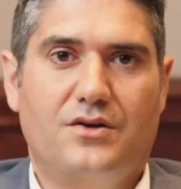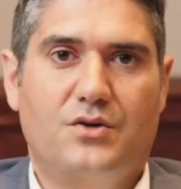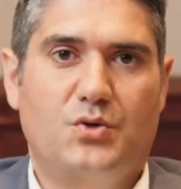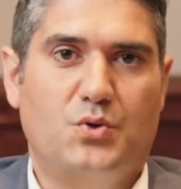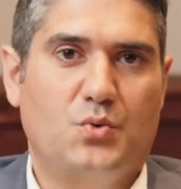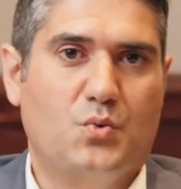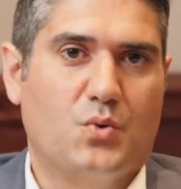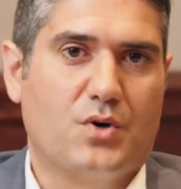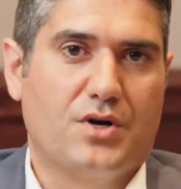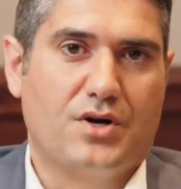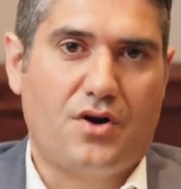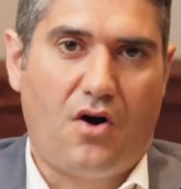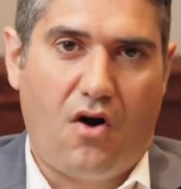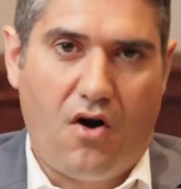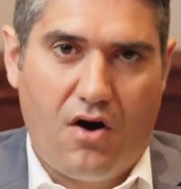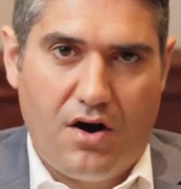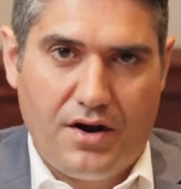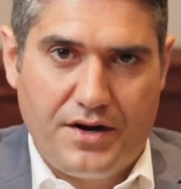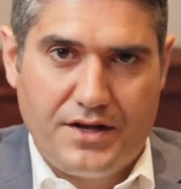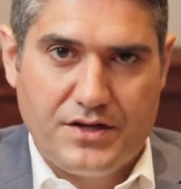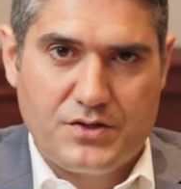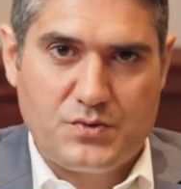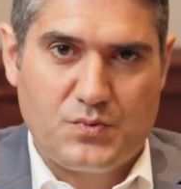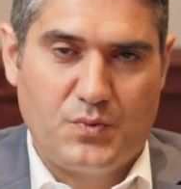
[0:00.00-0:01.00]
You weren't
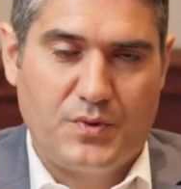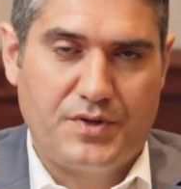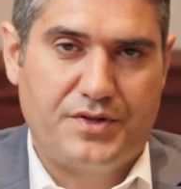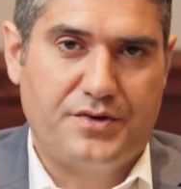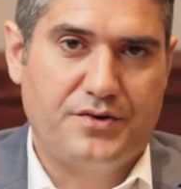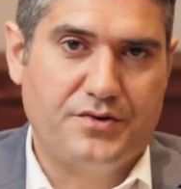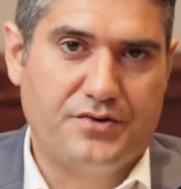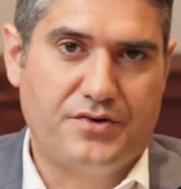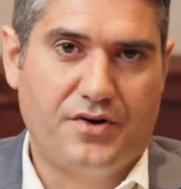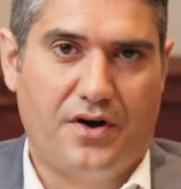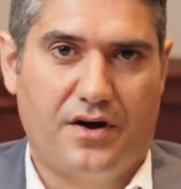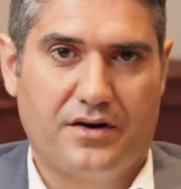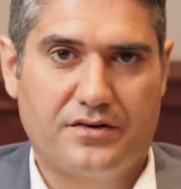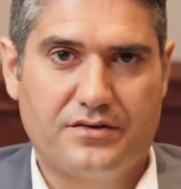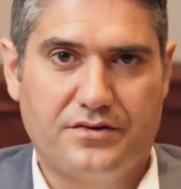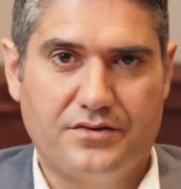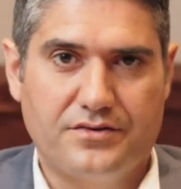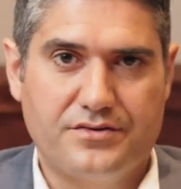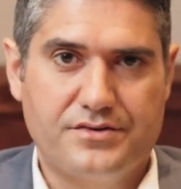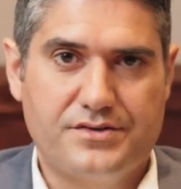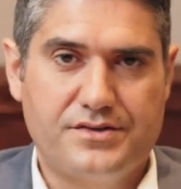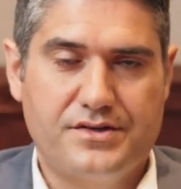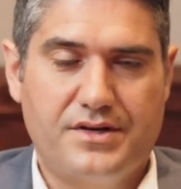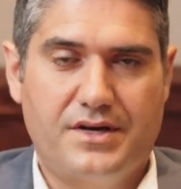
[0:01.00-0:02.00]
honest with your
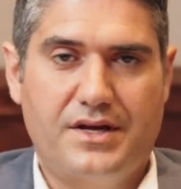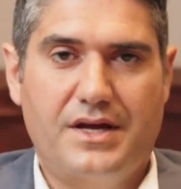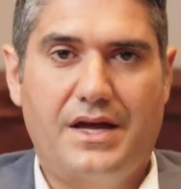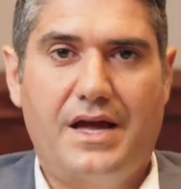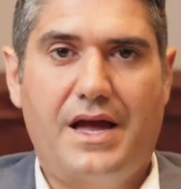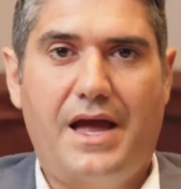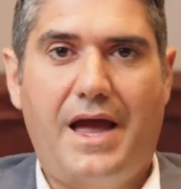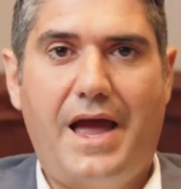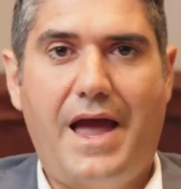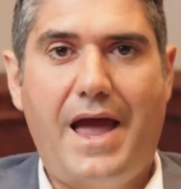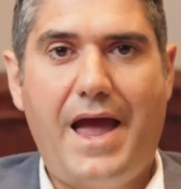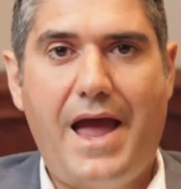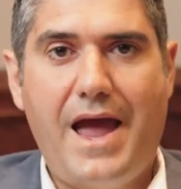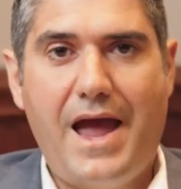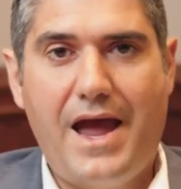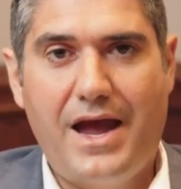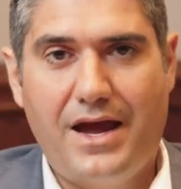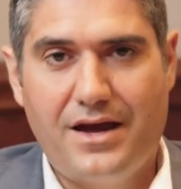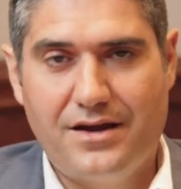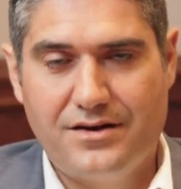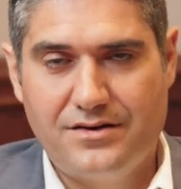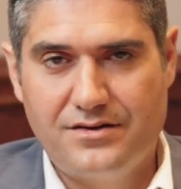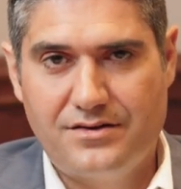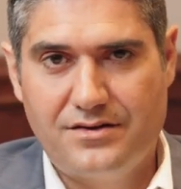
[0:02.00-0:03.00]
doctors.
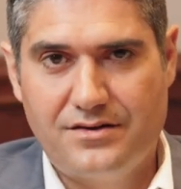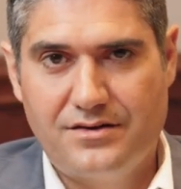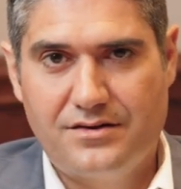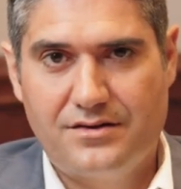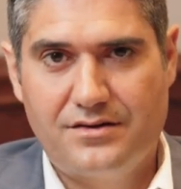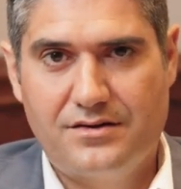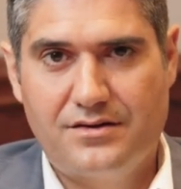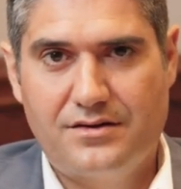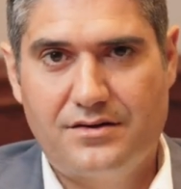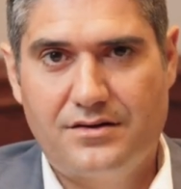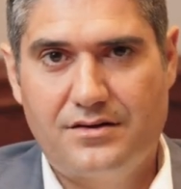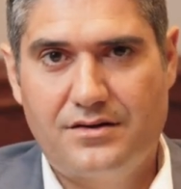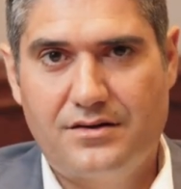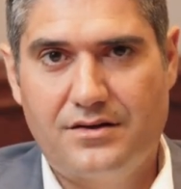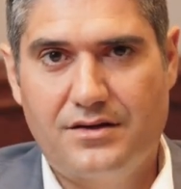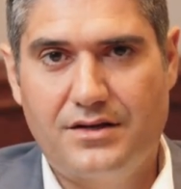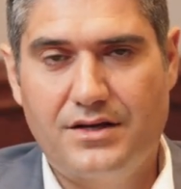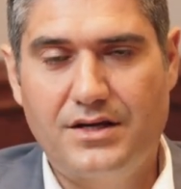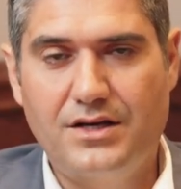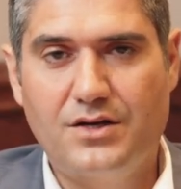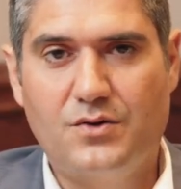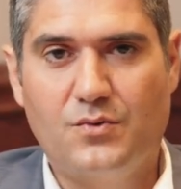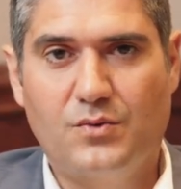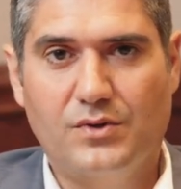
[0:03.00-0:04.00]
And
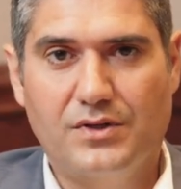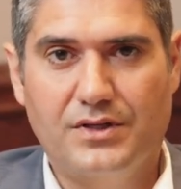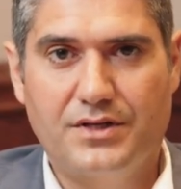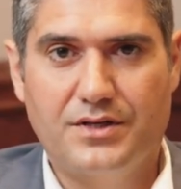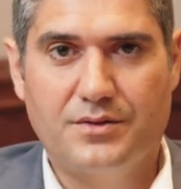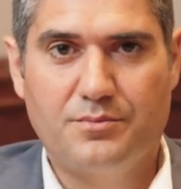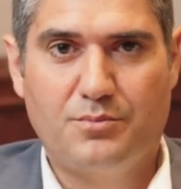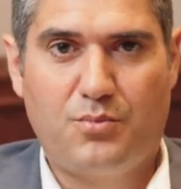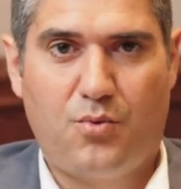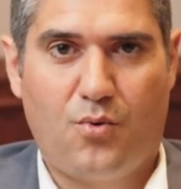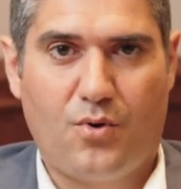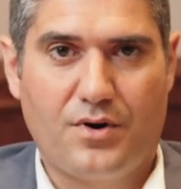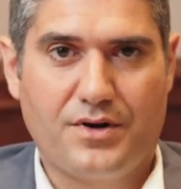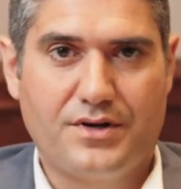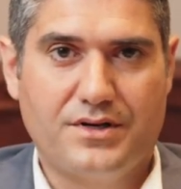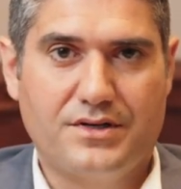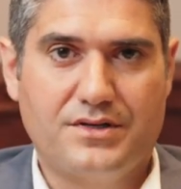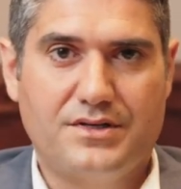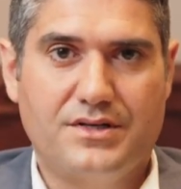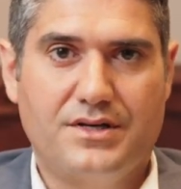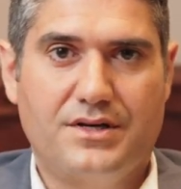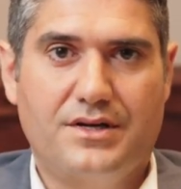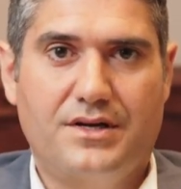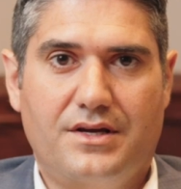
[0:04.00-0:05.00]
equally
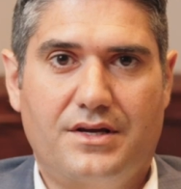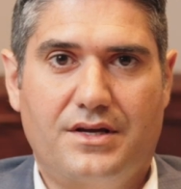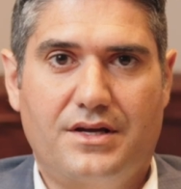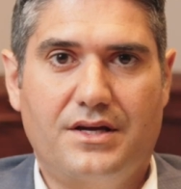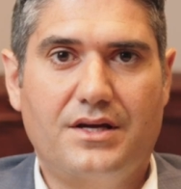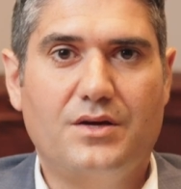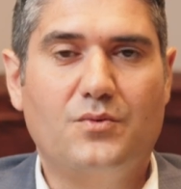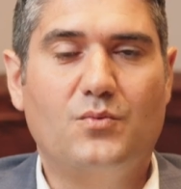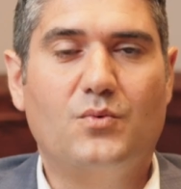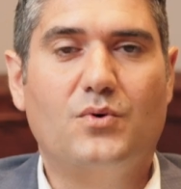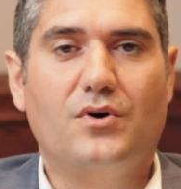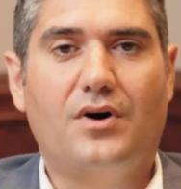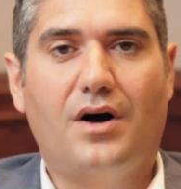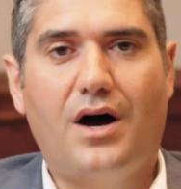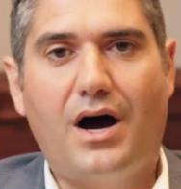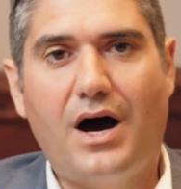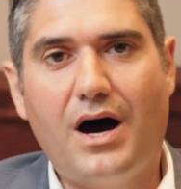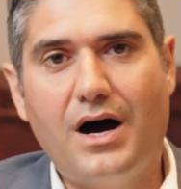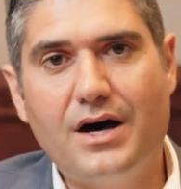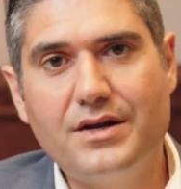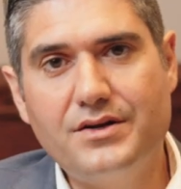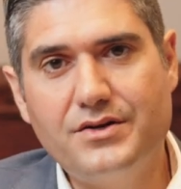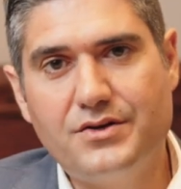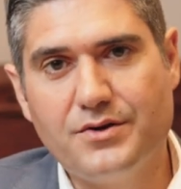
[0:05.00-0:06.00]
important, it will
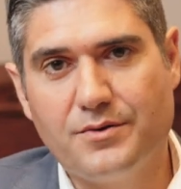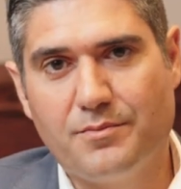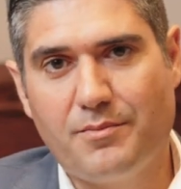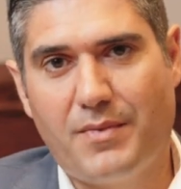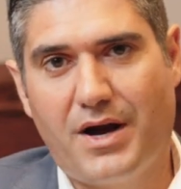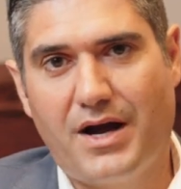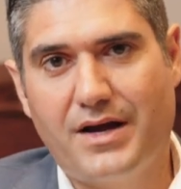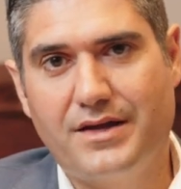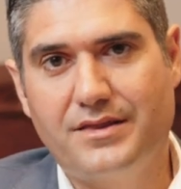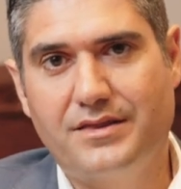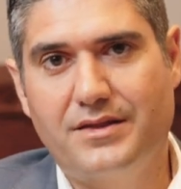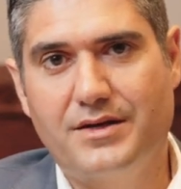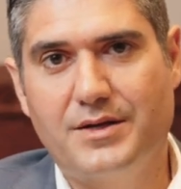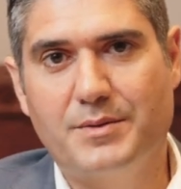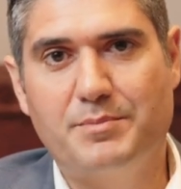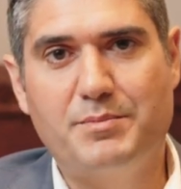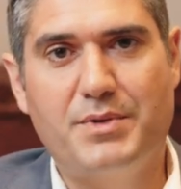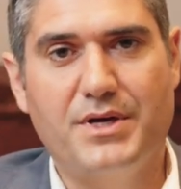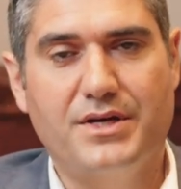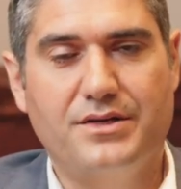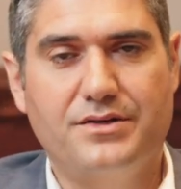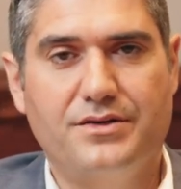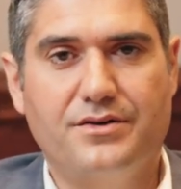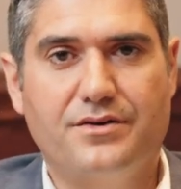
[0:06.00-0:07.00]
undermine the
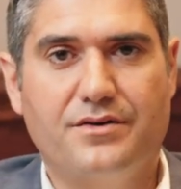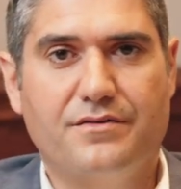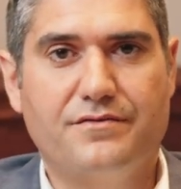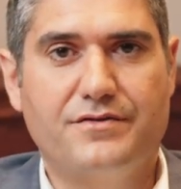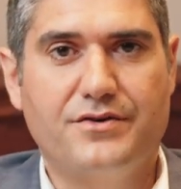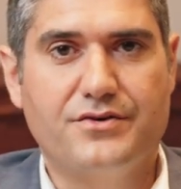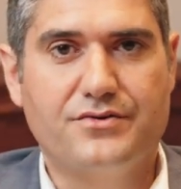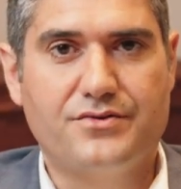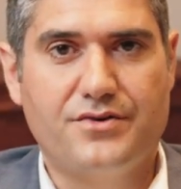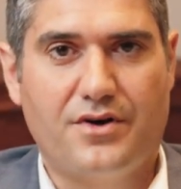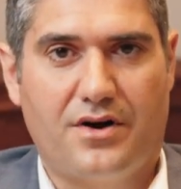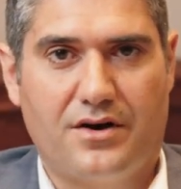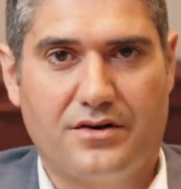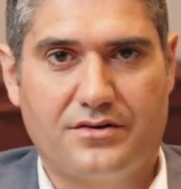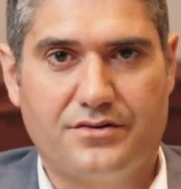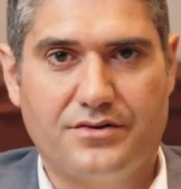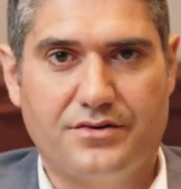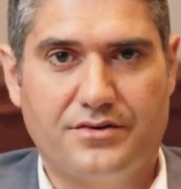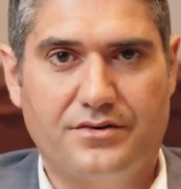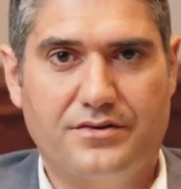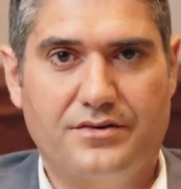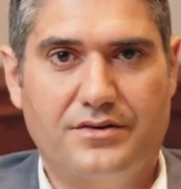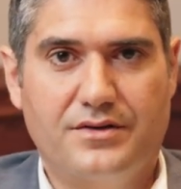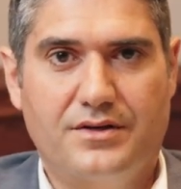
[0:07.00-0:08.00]
opinion of your
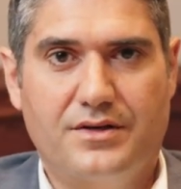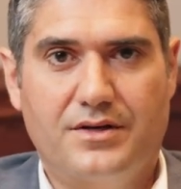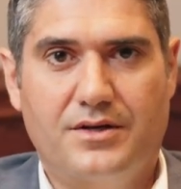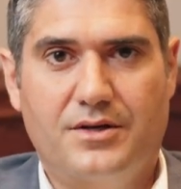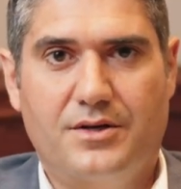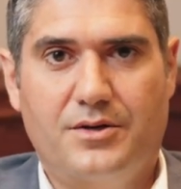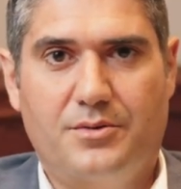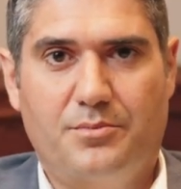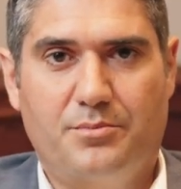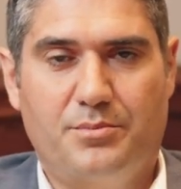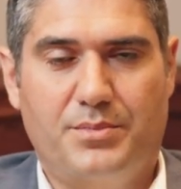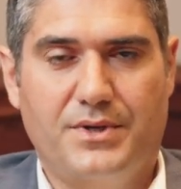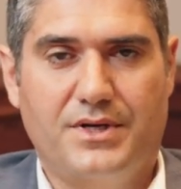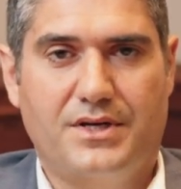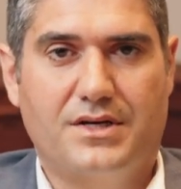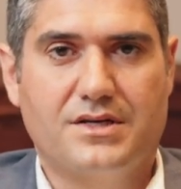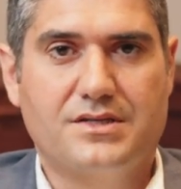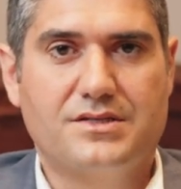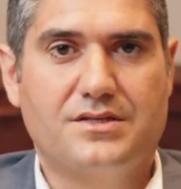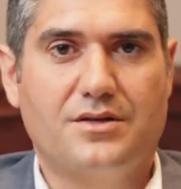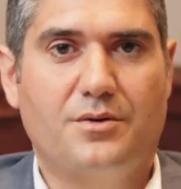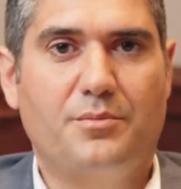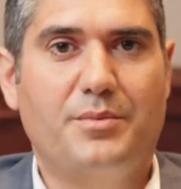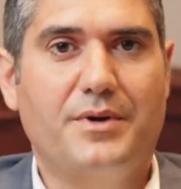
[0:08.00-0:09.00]
doctor,
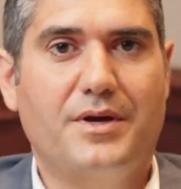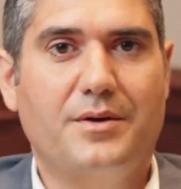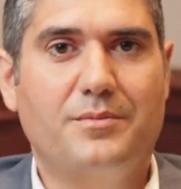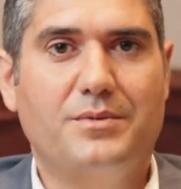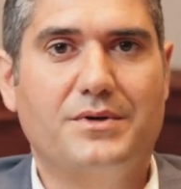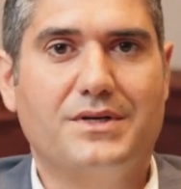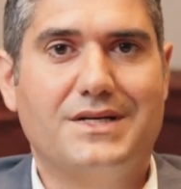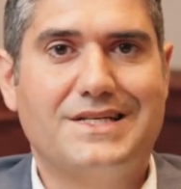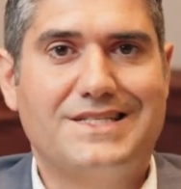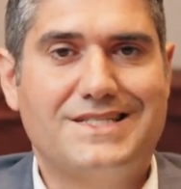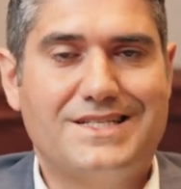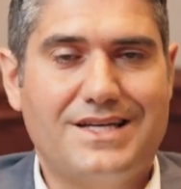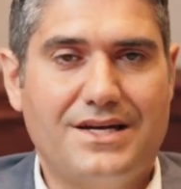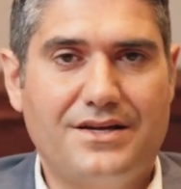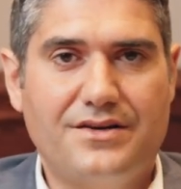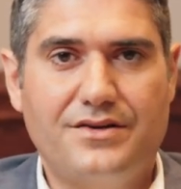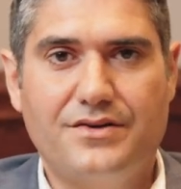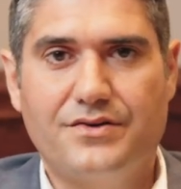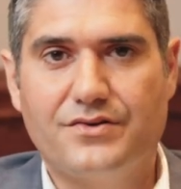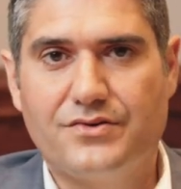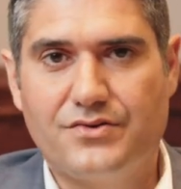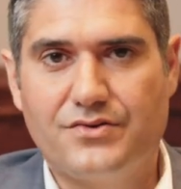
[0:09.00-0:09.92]
because they'll be able to say to your